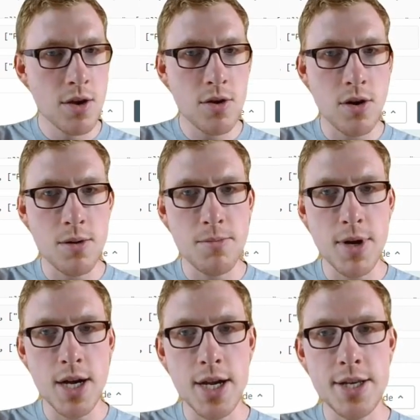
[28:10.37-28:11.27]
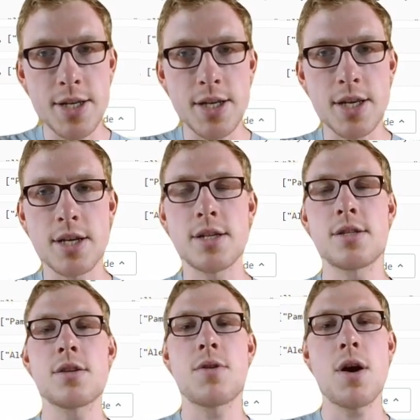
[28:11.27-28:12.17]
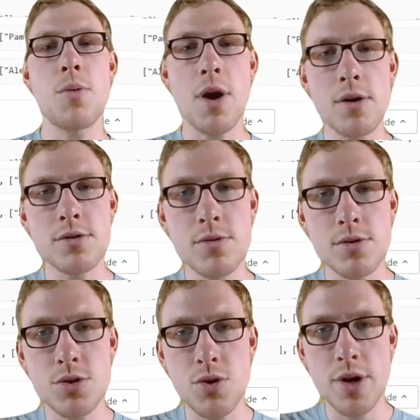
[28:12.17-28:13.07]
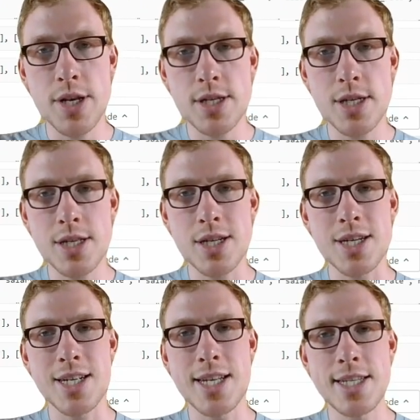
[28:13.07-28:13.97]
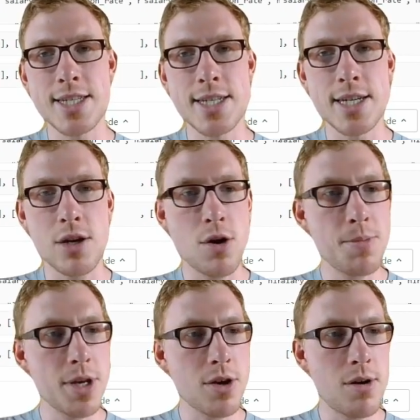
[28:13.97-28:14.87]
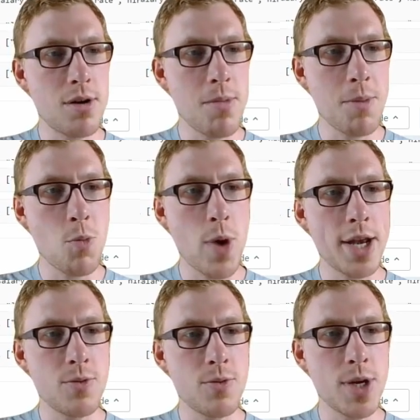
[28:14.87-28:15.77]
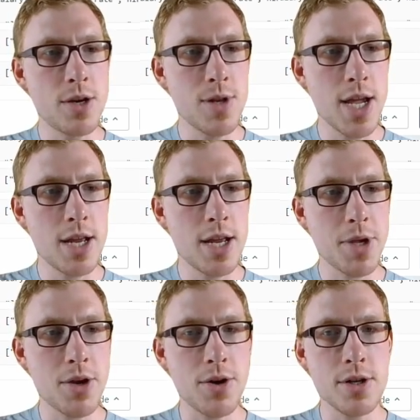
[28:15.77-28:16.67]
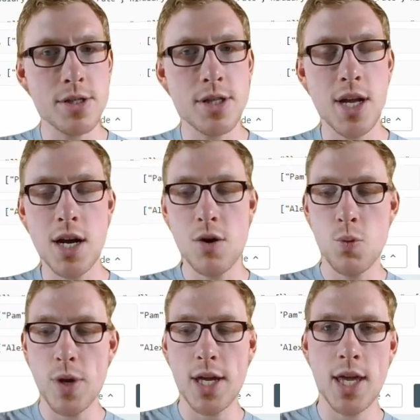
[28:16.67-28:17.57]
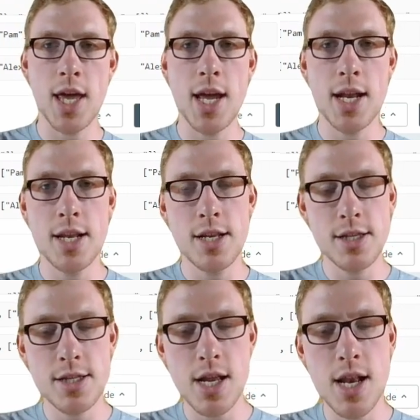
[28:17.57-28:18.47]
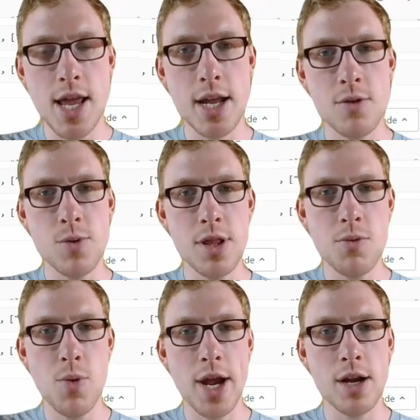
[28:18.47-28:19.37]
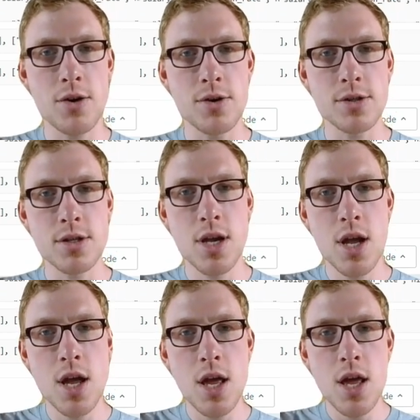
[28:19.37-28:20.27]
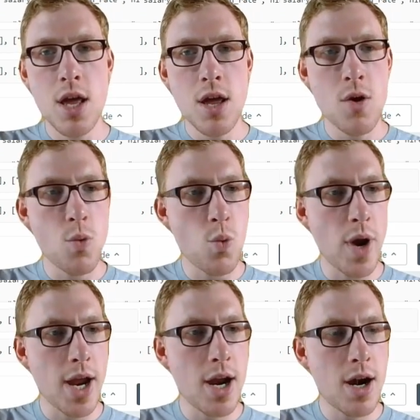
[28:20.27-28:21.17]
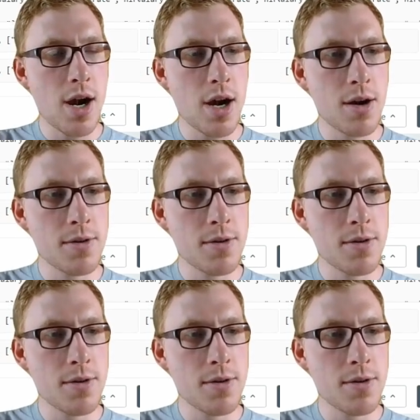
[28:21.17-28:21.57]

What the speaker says: com ID. So now we also joined the company column. And why did we do that? Because now we can select with the where clause. Where,